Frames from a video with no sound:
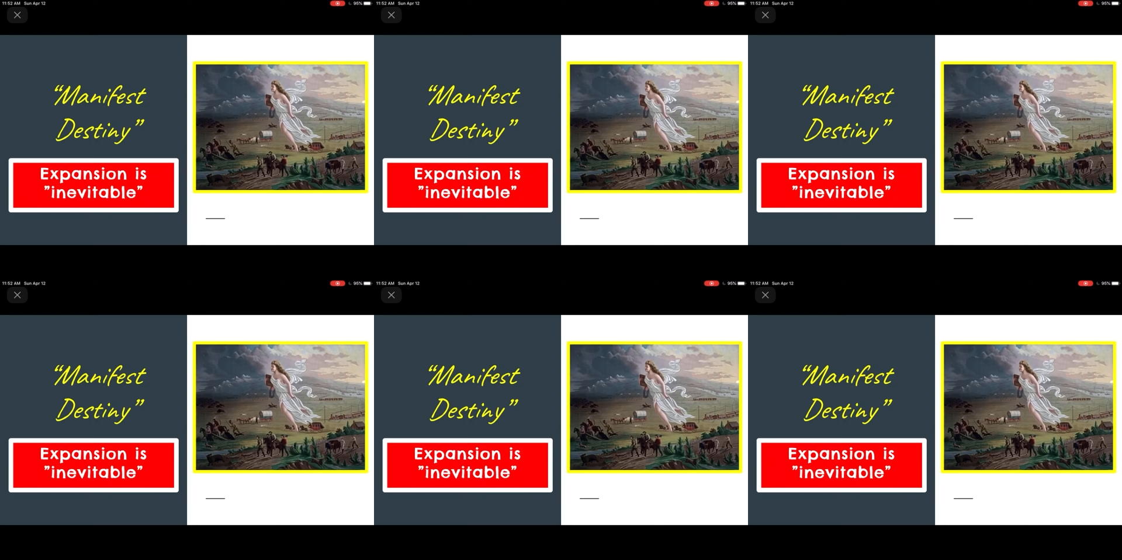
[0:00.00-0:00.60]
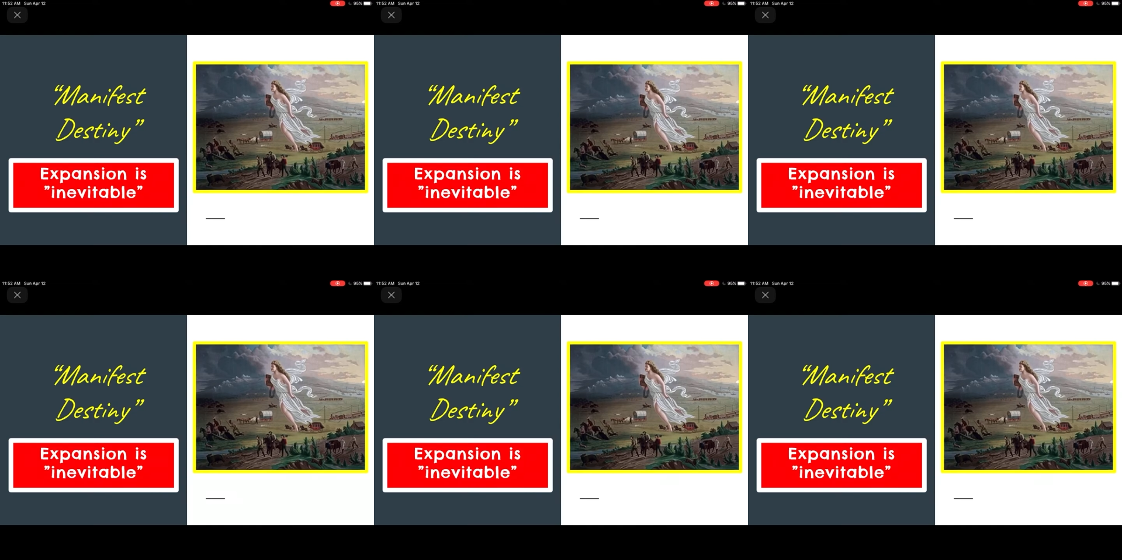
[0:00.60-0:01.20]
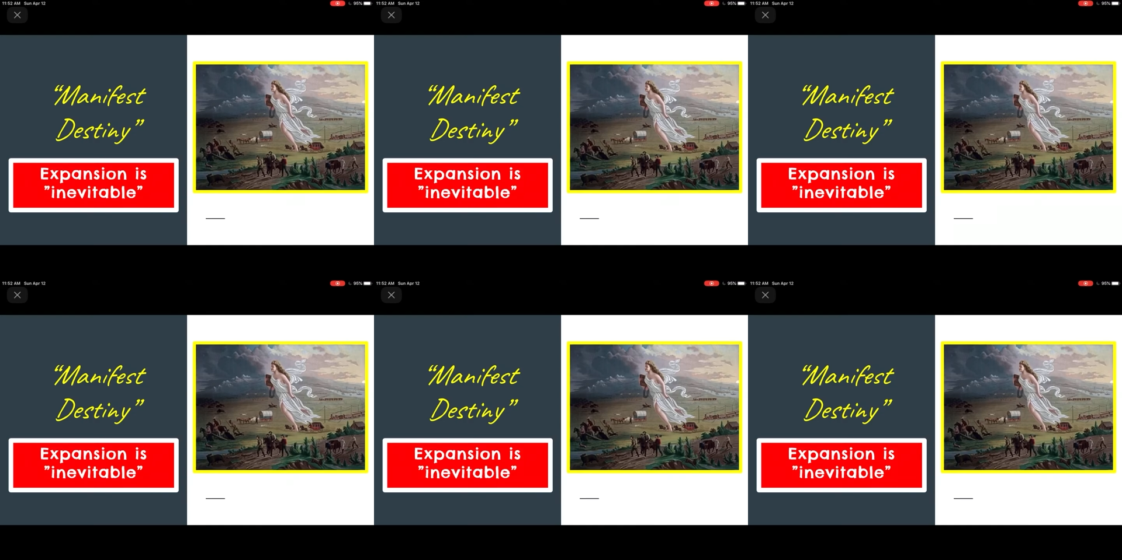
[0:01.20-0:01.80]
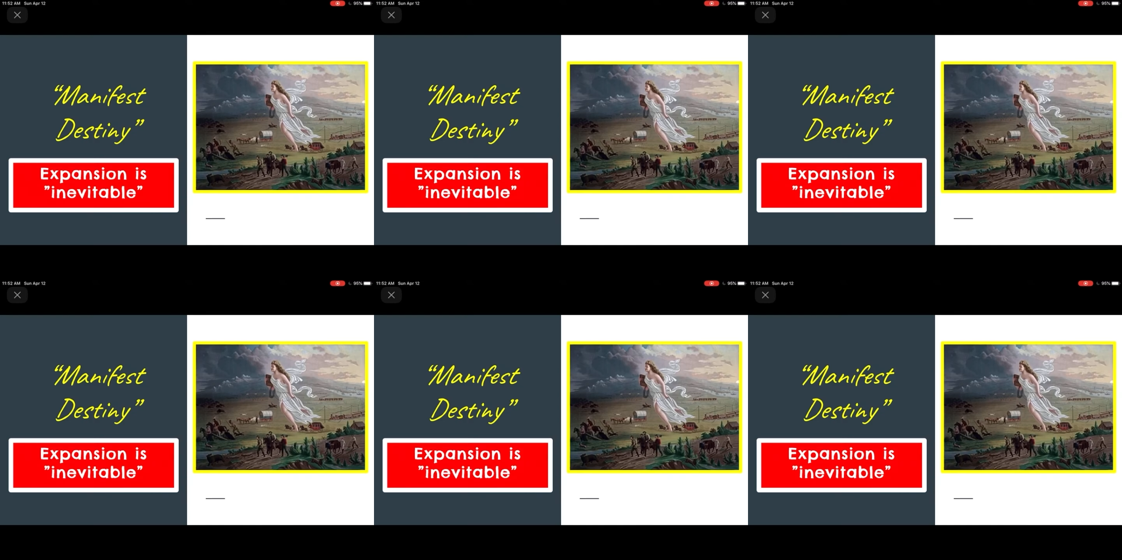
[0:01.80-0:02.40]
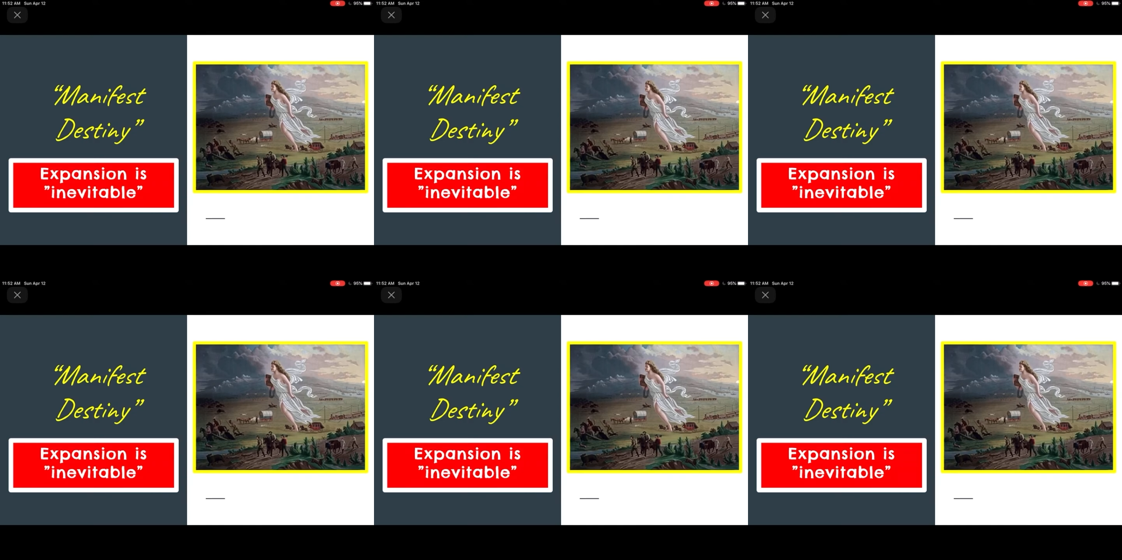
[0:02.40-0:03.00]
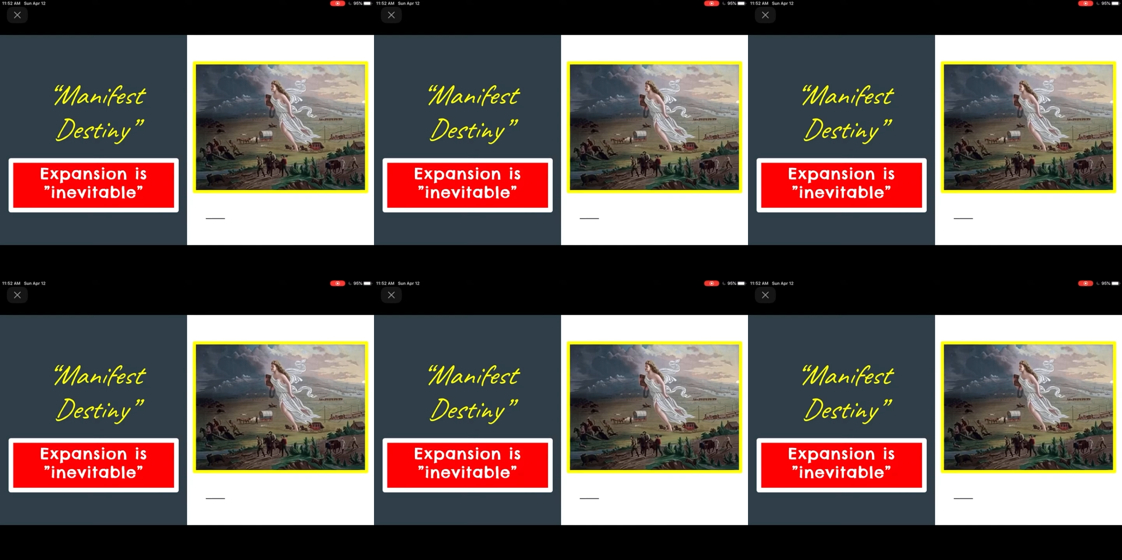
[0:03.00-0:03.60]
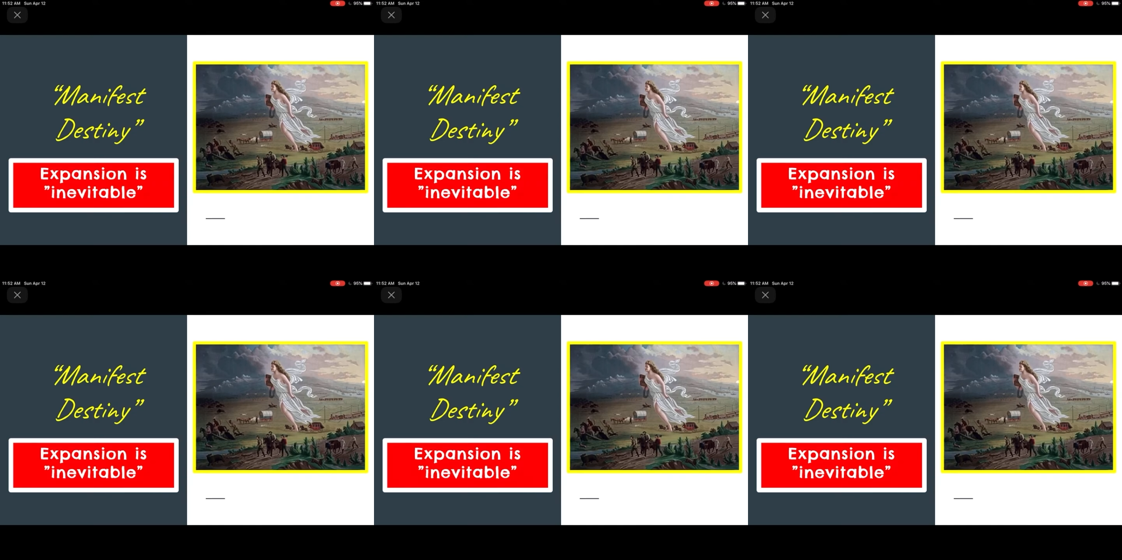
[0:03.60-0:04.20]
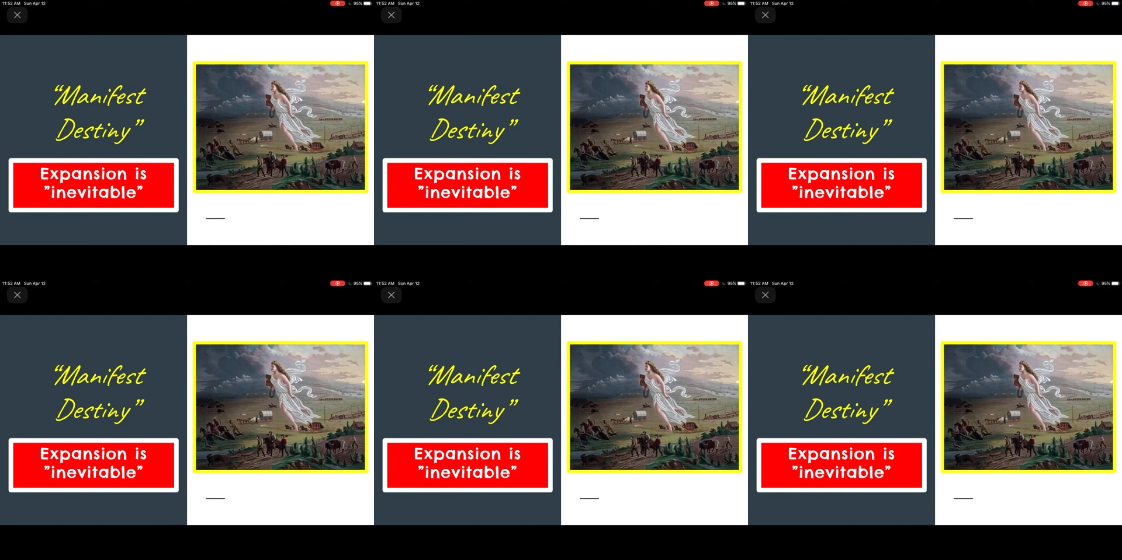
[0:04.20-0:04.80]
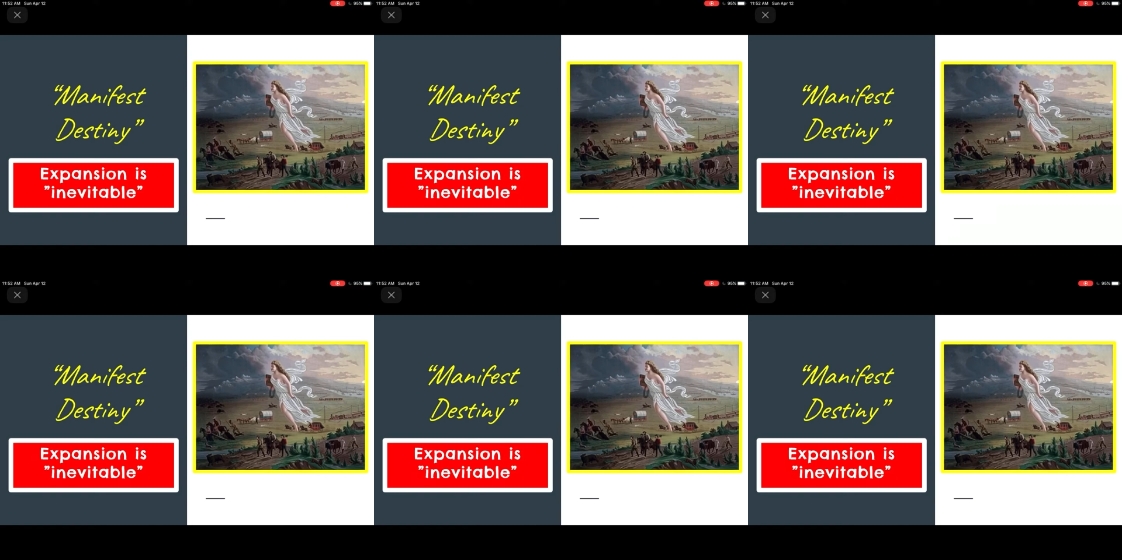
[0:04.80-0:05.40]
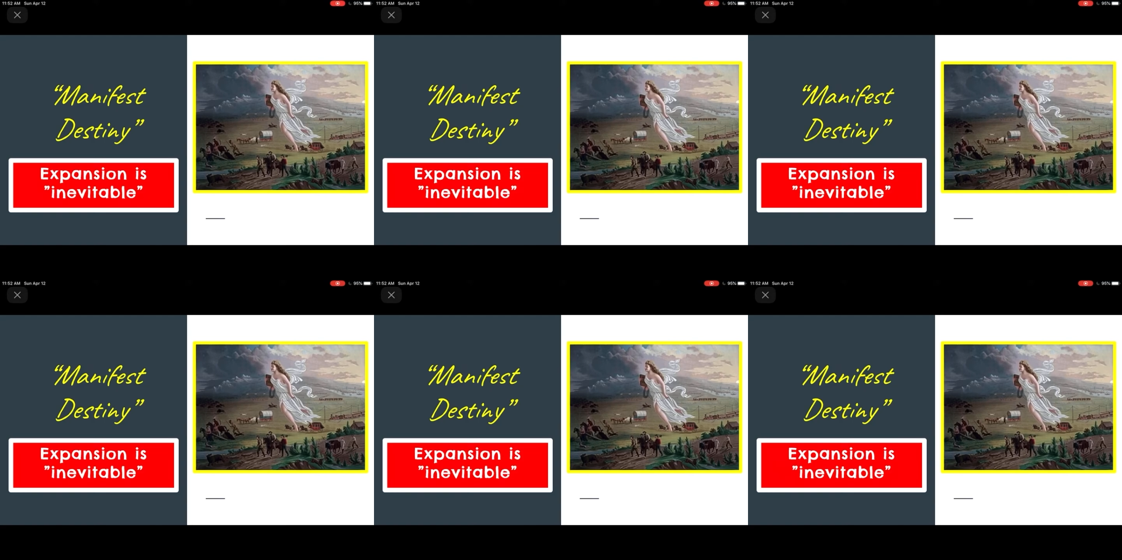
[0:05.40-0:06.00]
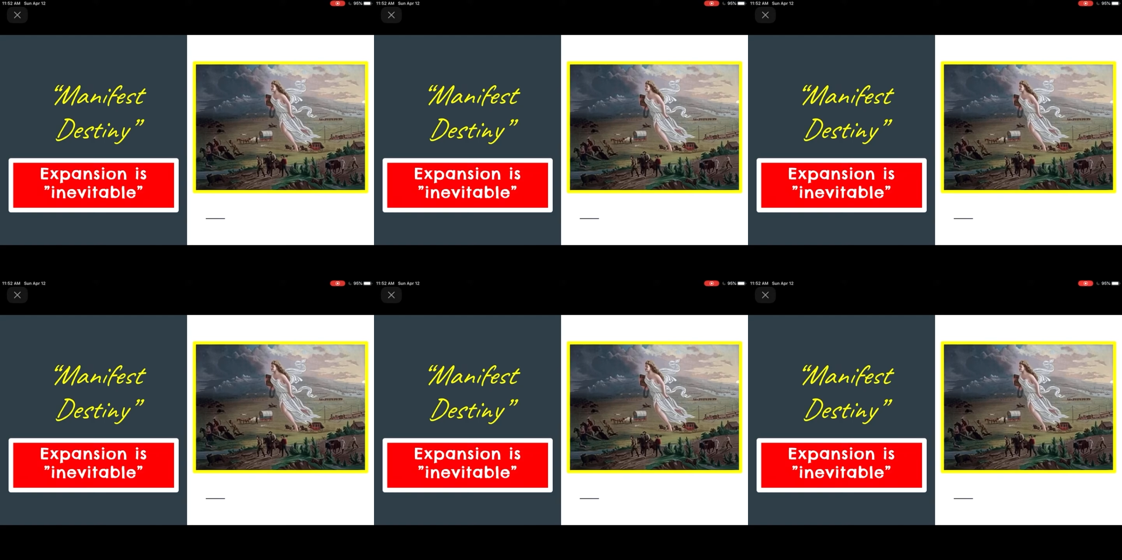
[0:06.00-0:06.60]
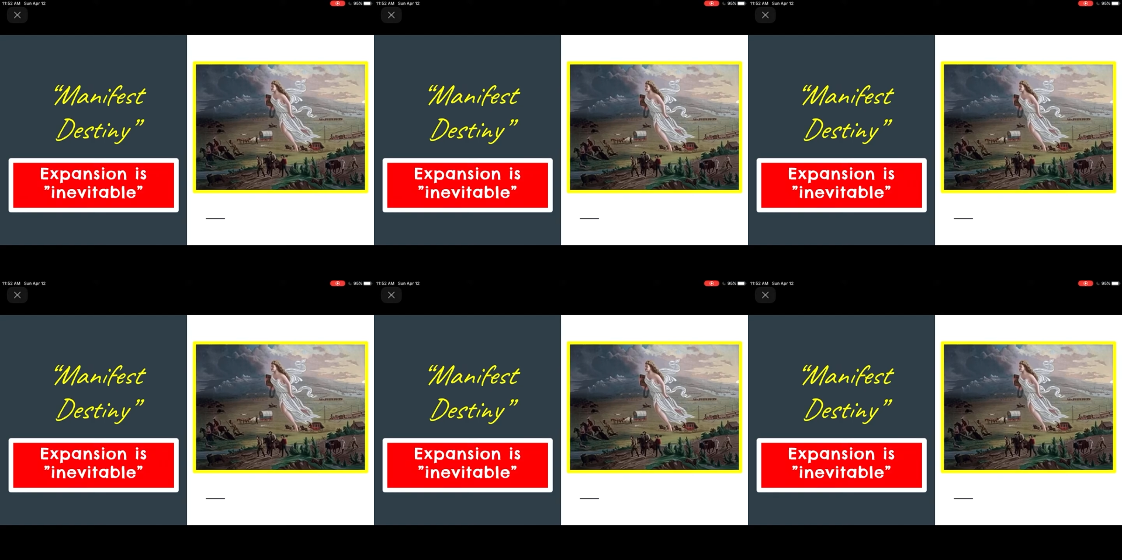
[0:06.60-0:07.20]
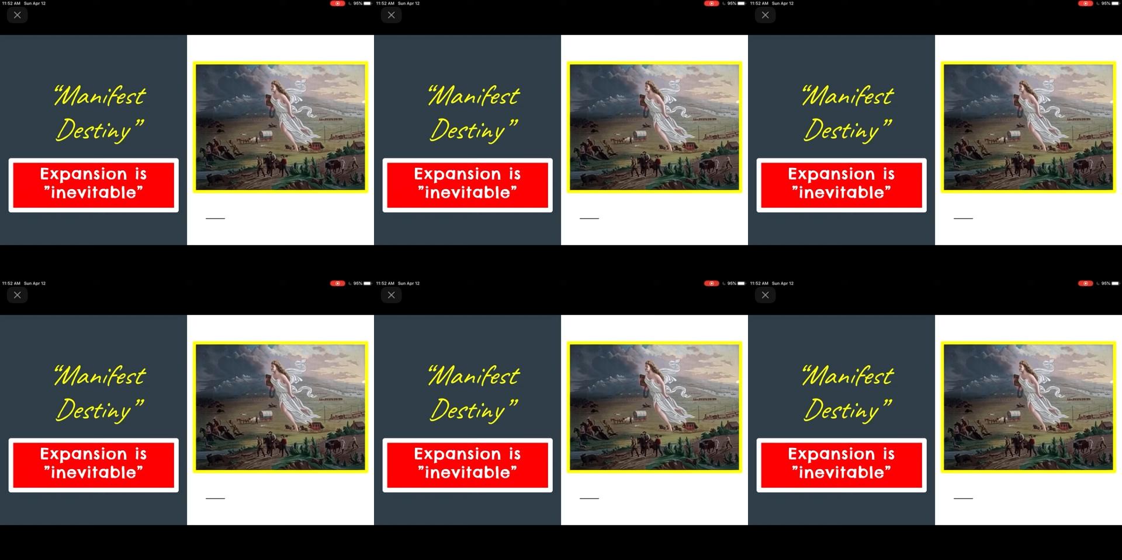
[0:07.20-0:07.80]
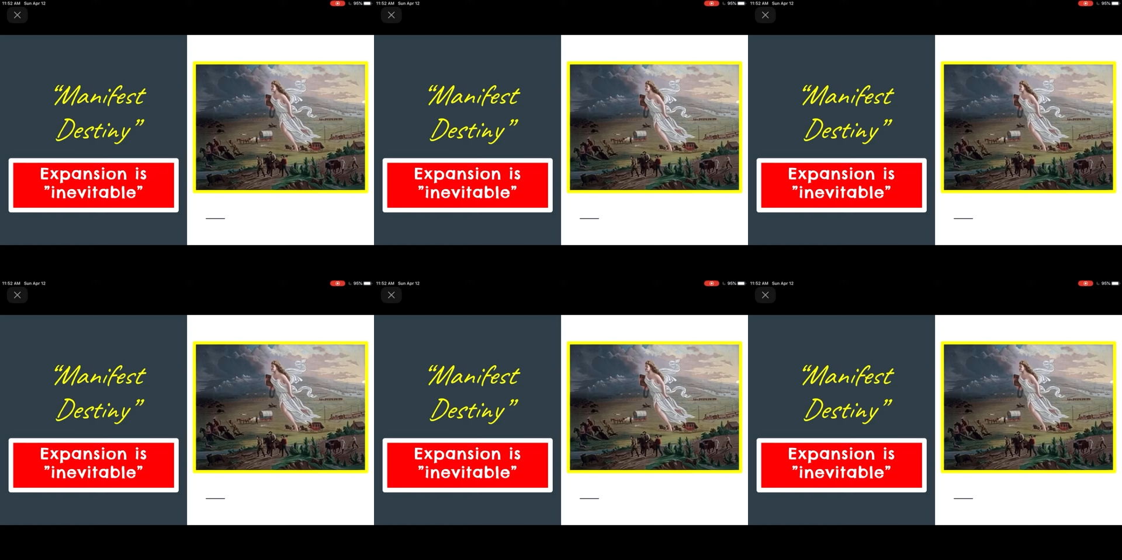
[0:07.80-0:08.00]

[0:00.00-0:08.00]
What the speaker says: No face is visible, so there are no lips to read.